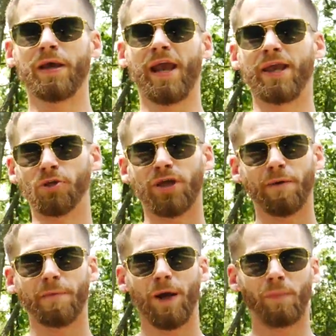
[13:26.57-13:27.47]
and you
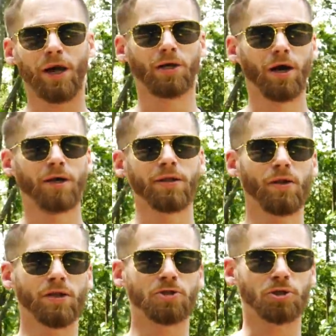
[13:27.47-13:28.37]
give them a gun
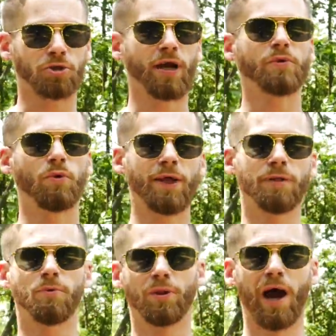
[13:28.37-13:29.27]
to train with
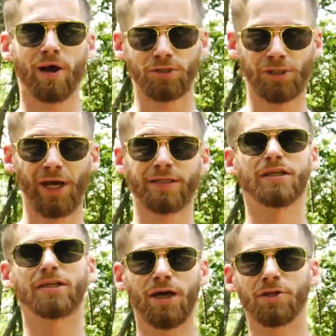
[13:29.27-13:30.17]
iron sights and
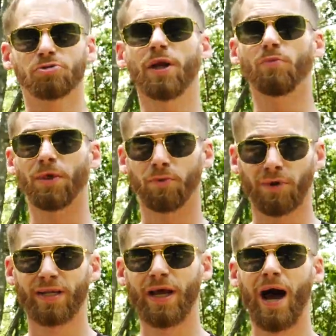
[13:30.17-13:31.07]
a gun to train with the
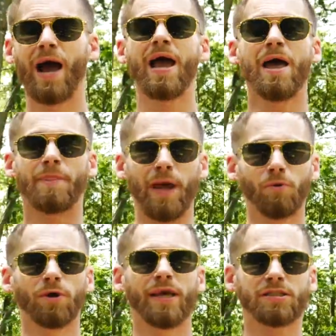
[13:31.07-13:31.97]
red dot, they
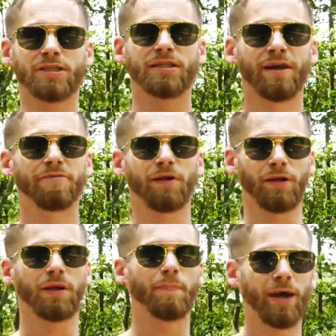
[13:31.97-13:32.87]
will get
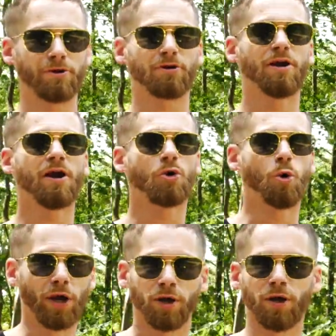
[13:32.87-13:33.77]
significantly better
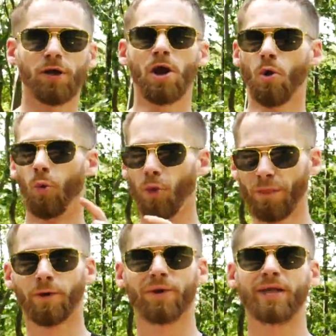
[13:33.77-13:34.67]
quicker with
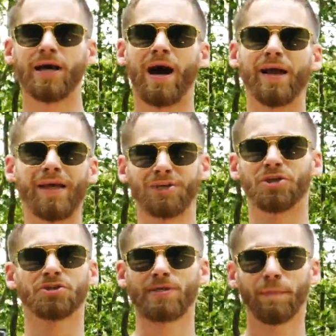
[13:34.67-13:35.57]
the red dot. It's
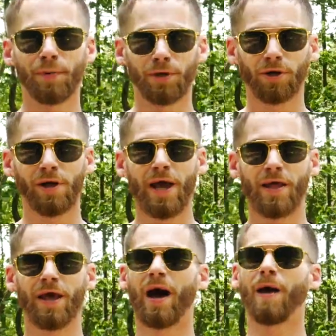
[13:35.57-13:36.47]
just simpler.
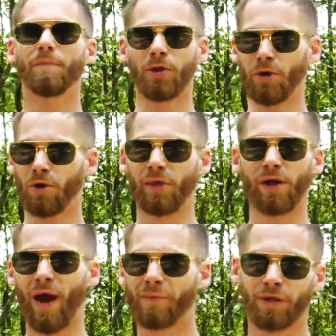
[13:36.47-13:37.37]
You know, they
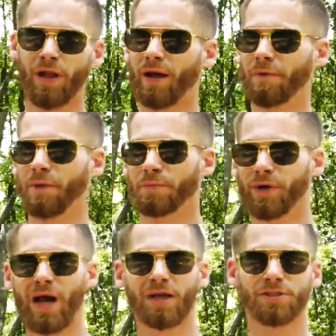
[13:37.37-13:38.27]
don't have to line up the
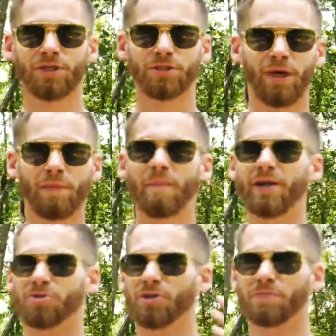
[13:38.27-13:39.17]
3-dot system and make
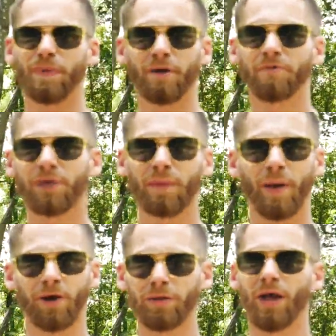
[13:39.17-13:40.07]
sure it's perfectly
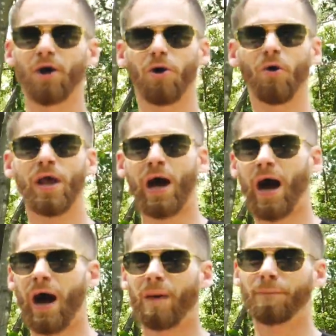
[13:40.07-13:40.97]
parallel
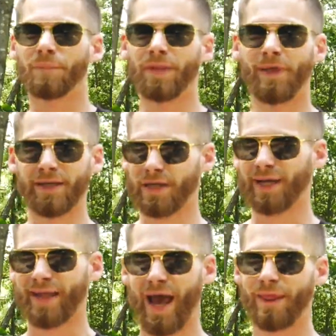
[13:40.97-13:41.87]
and things
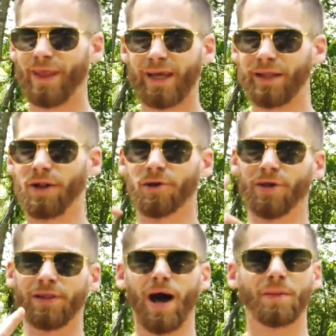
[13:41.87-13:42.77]
like that. They can
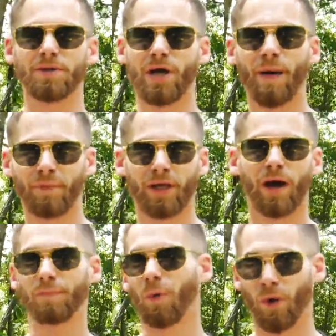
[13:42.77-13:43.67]
literally line this optic
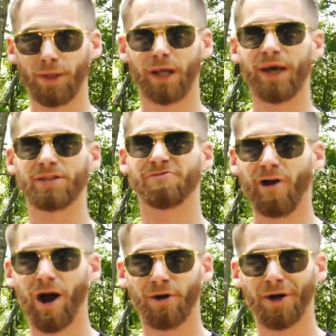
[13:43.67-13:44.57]
up to where the gun's
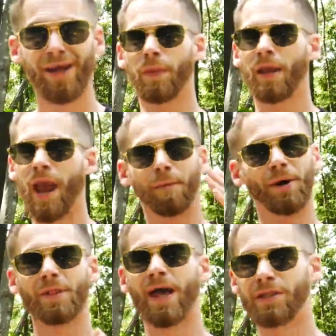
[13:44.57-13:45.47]
firing and
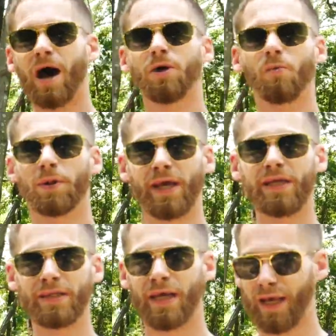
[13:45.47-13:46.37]
put that dot on what they
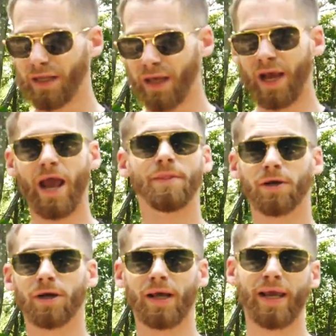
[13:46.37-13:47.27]
need to hit, and they're
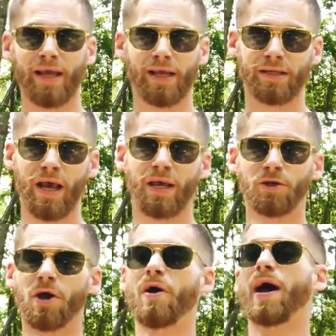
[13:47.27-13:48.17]
gonna hit it. You
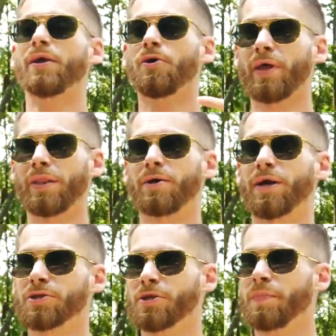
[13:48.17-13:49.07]
know, I know that there
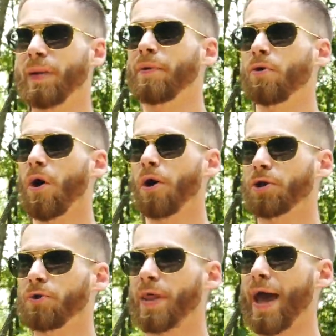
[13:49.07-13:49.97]
is some people who
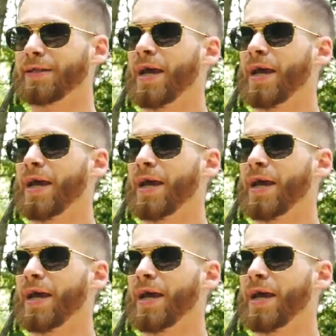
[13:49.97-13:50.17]
argue that